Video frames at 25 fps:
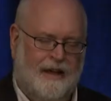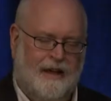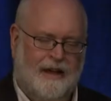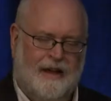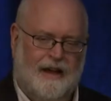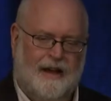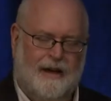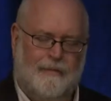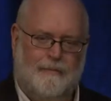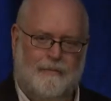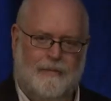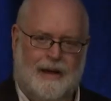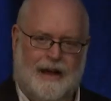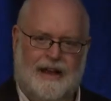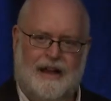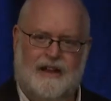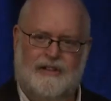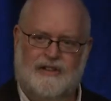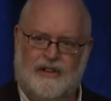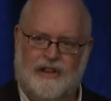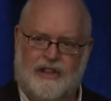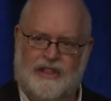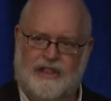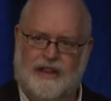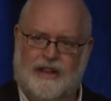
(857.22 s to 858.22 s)
I
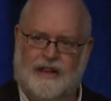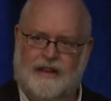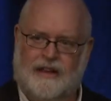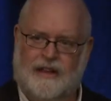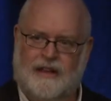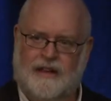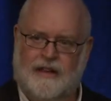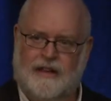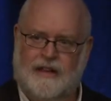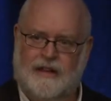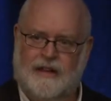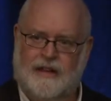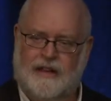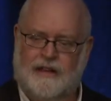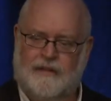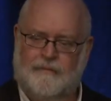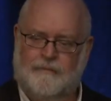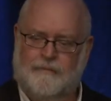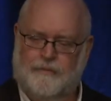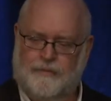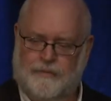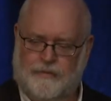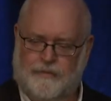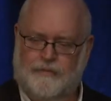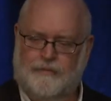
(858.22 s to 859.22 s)
actually think
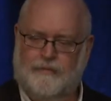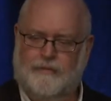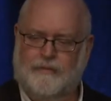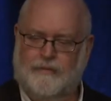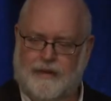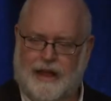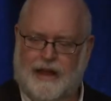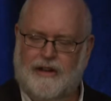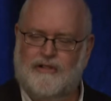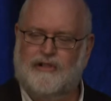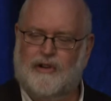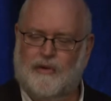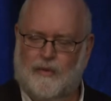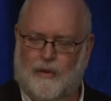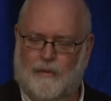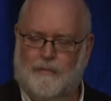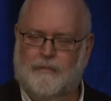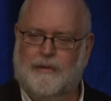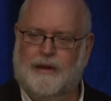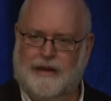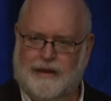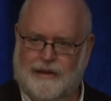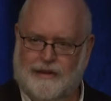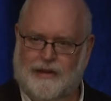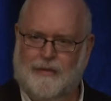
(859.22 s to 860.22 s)
nature will
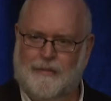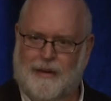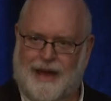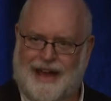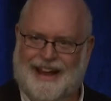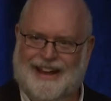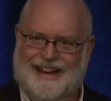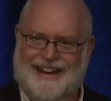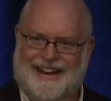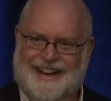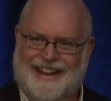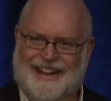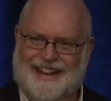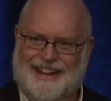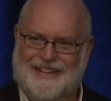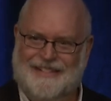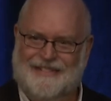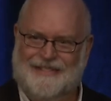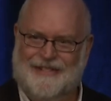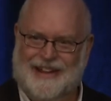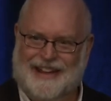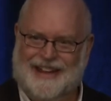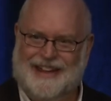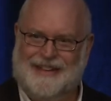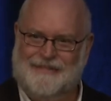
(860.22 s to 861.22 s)
beat humanity
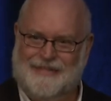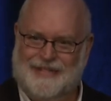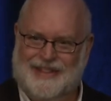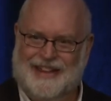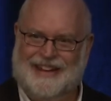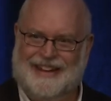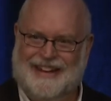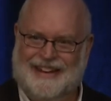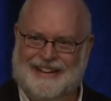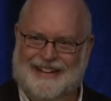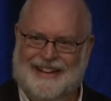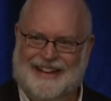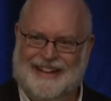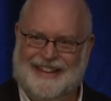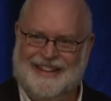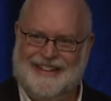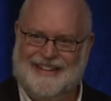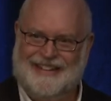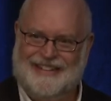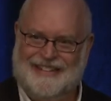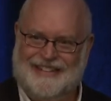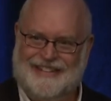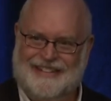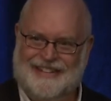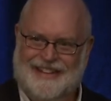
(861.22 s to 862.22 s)
if we keep thinking like
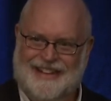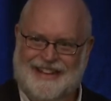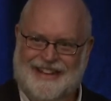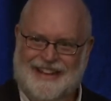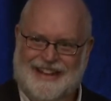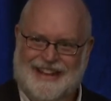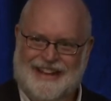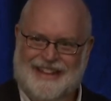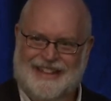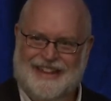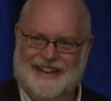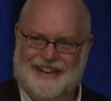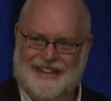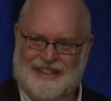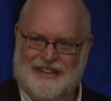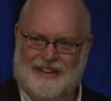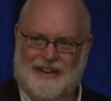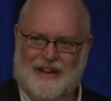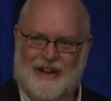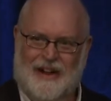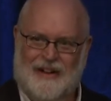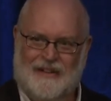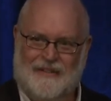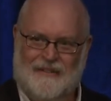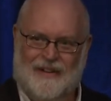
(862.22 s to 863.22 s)
this. Then in the
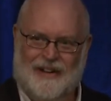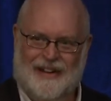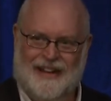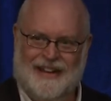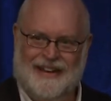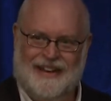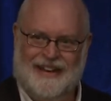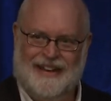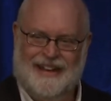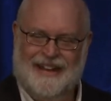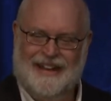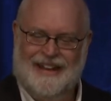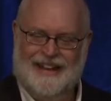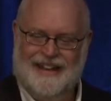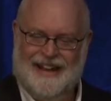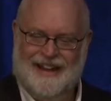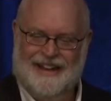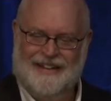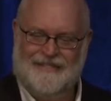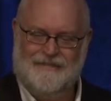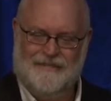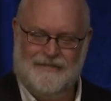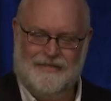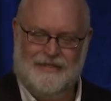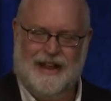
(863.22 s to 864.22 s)
long run,
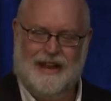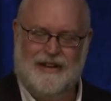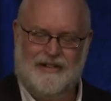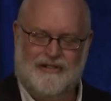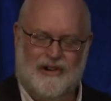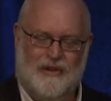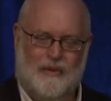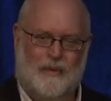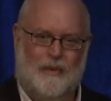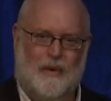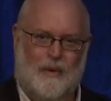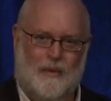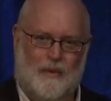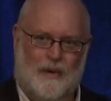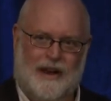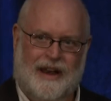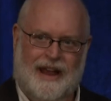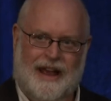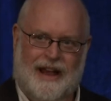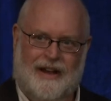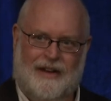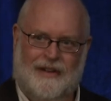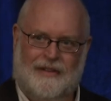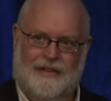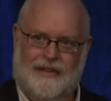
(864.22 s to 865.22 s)
nature will win
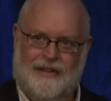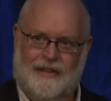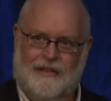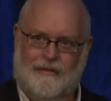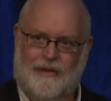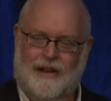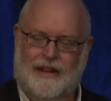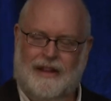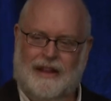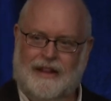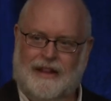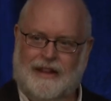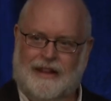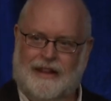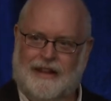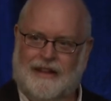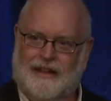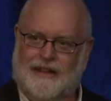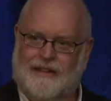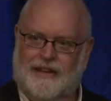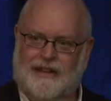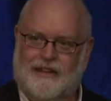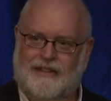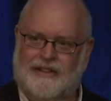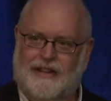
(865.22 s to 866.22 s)
out. Really,
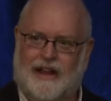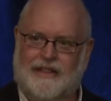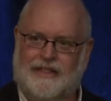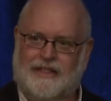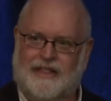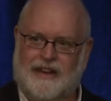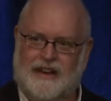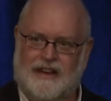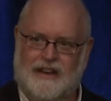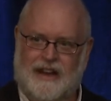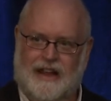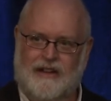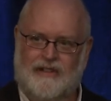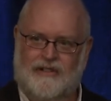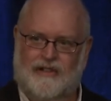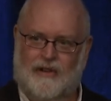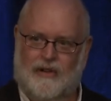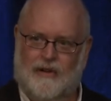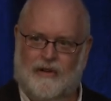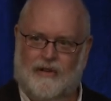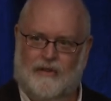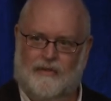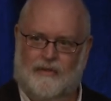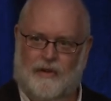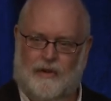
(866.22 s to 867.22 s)
it's not that
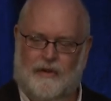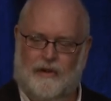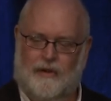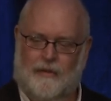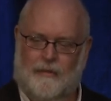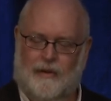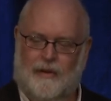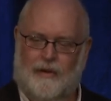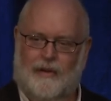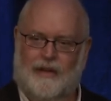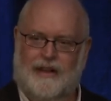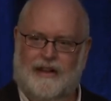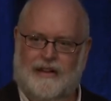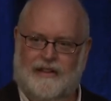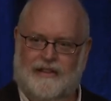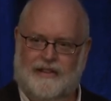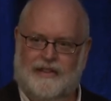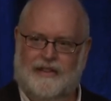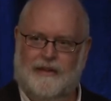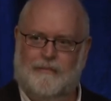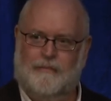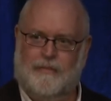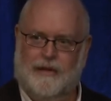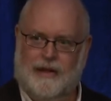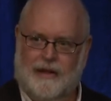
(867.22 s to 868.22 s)
nature is vulnerable, it's
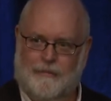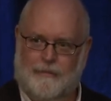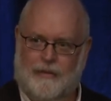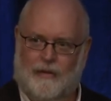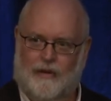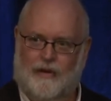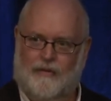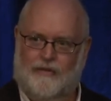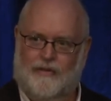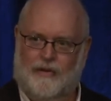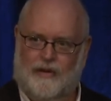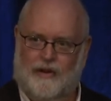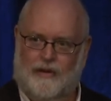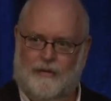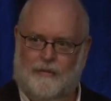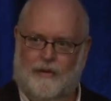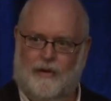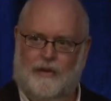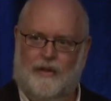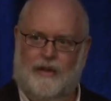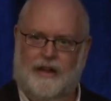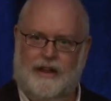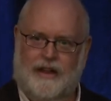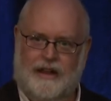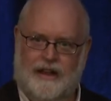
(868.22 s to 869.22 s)
that people are
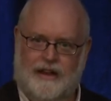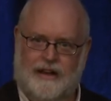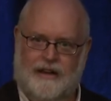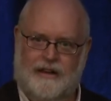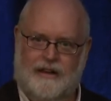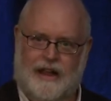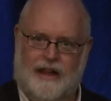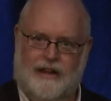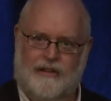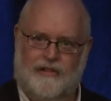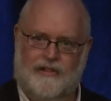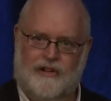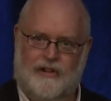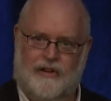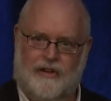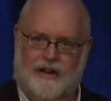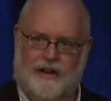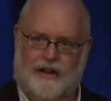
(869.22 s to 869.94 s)
vulnerable in nature.